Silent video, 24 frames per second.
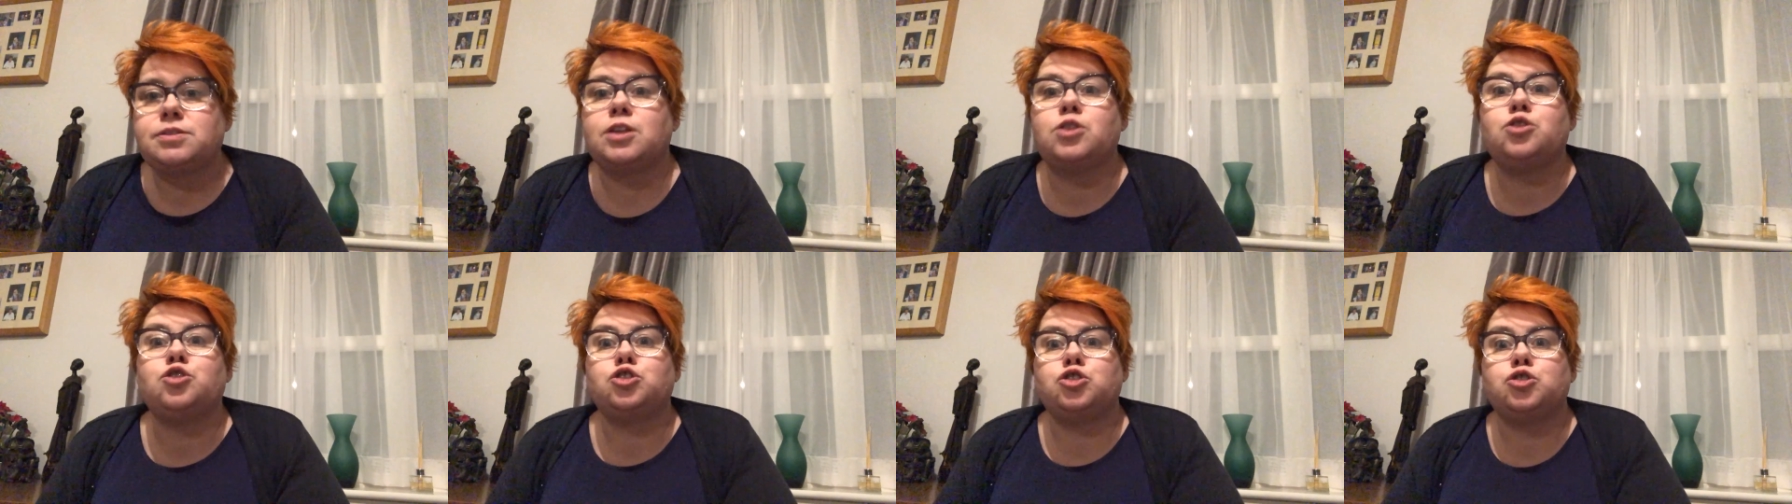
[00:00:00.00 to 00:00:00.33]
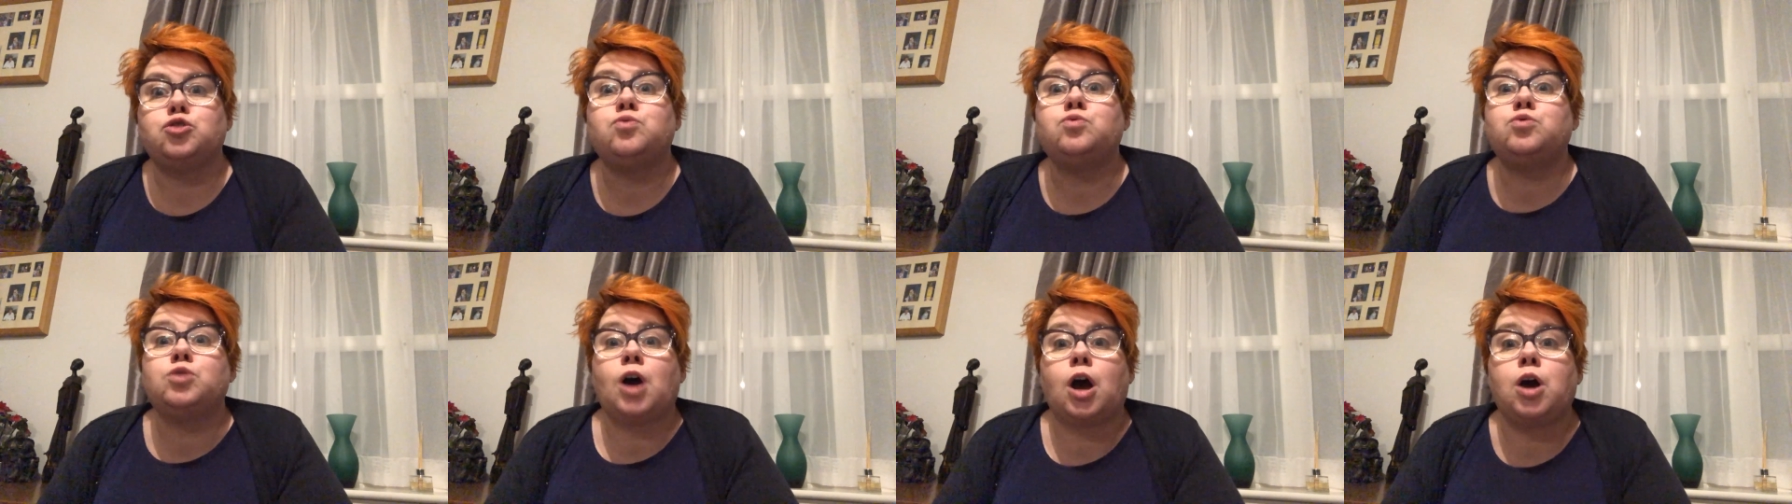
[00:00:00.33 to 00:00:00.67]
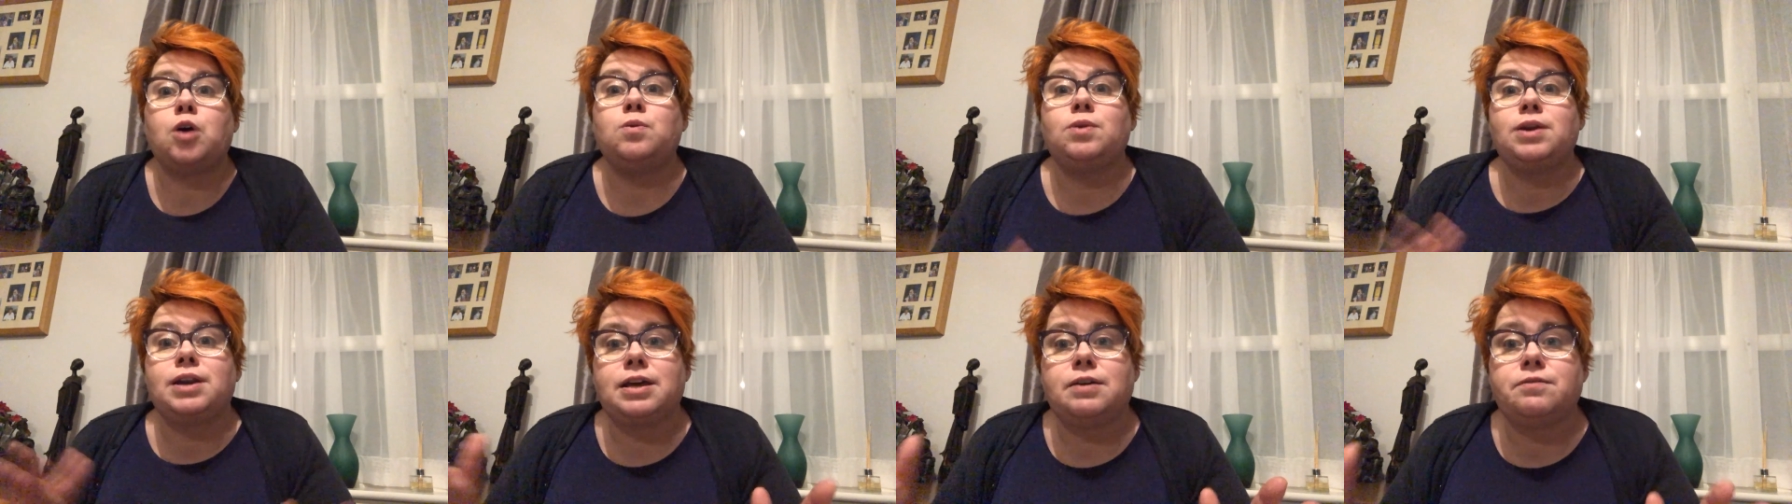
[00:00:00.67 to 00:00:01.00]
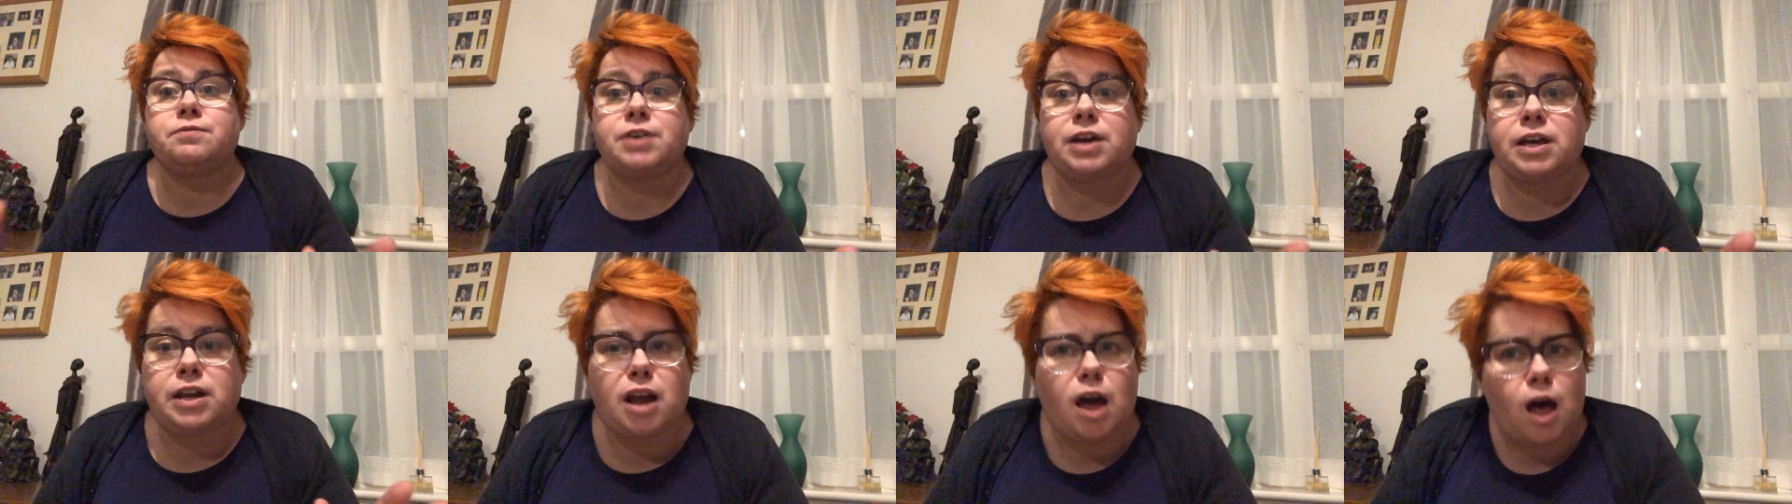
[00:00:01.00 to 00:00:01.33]
in that you know
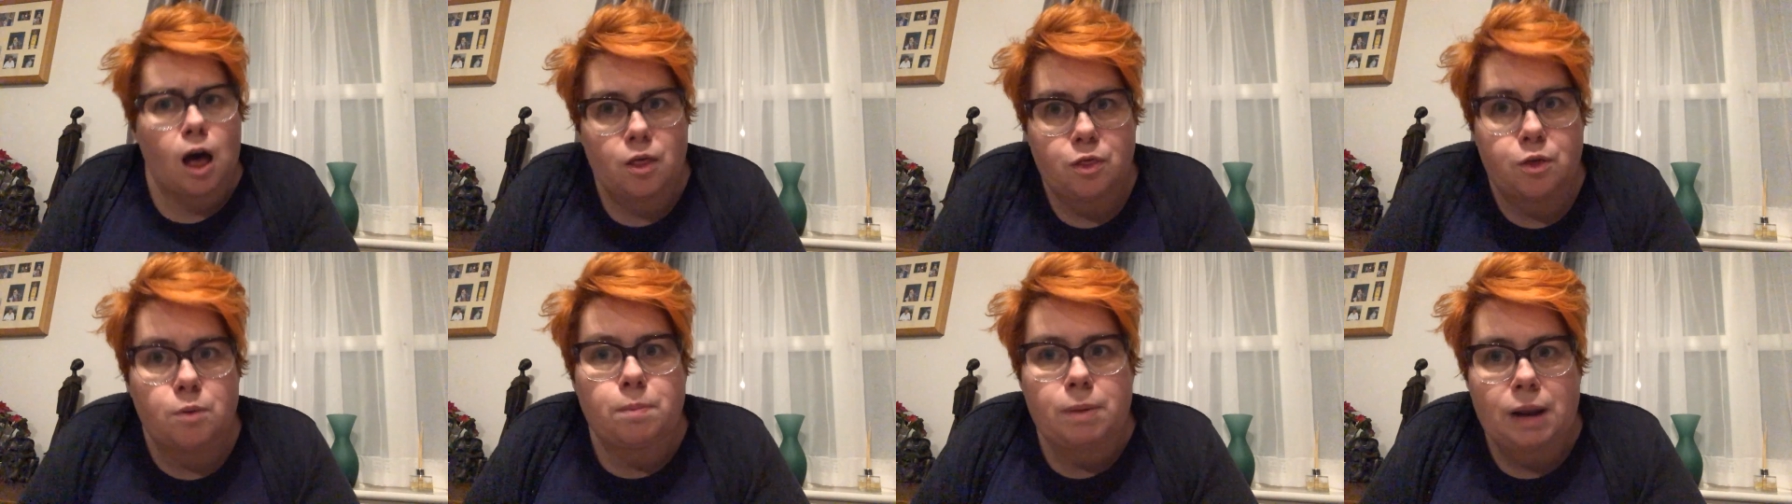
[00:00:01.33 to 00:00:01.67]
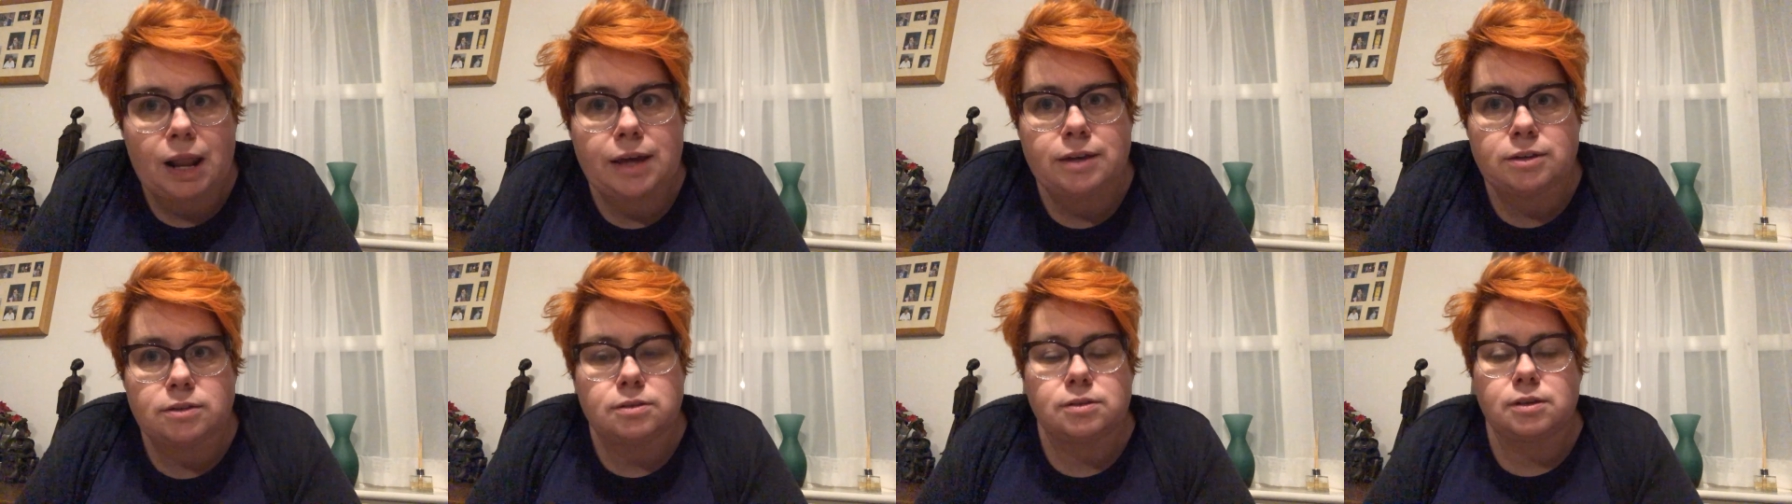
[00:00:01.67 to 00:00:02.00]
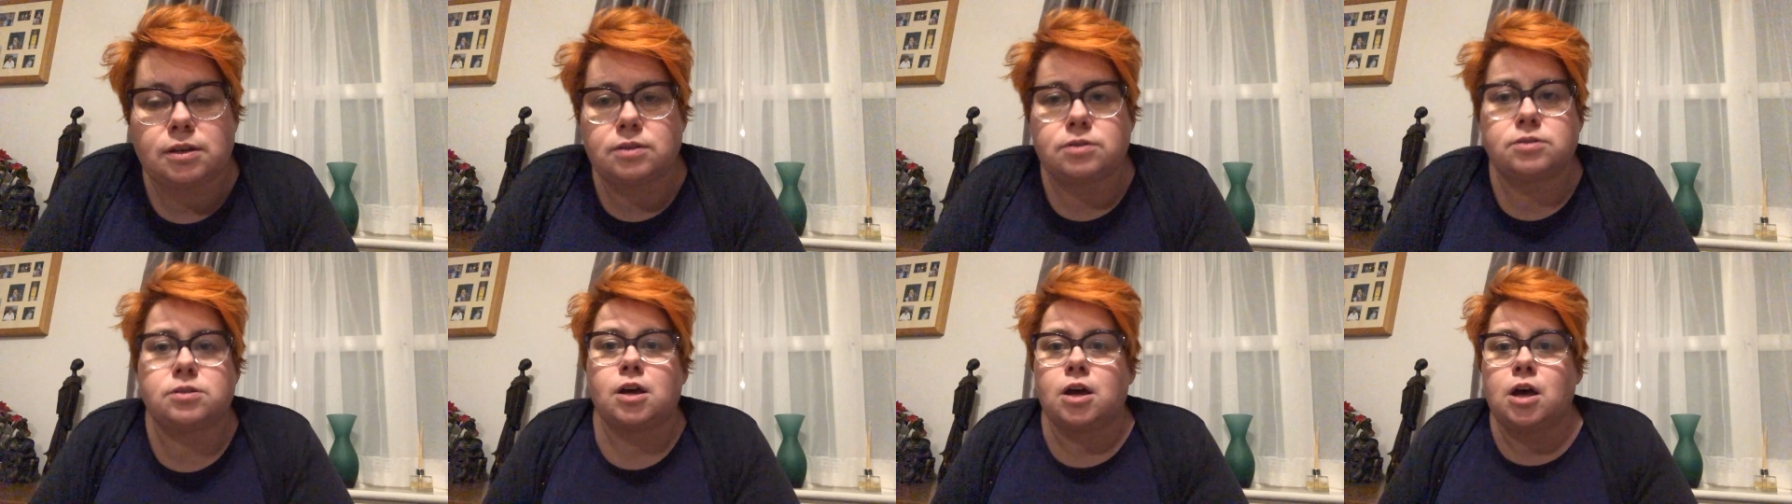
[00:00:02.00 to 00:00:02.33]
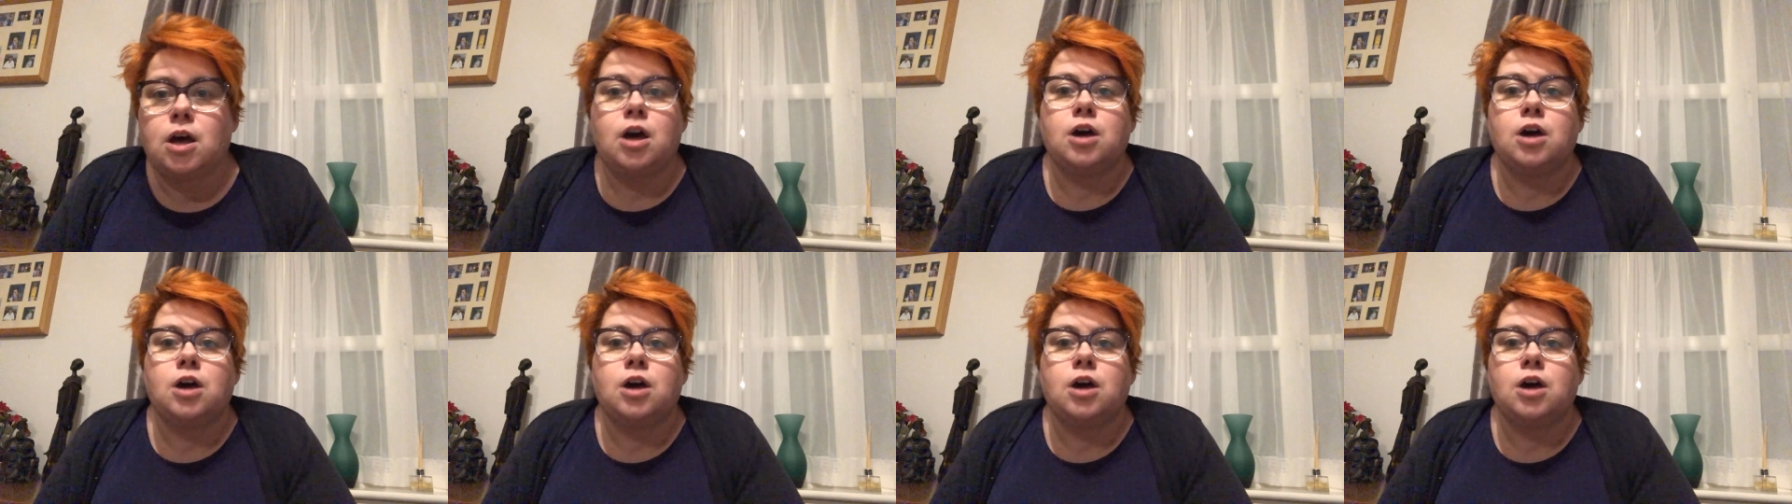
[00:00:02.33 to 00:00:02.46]
live in other places,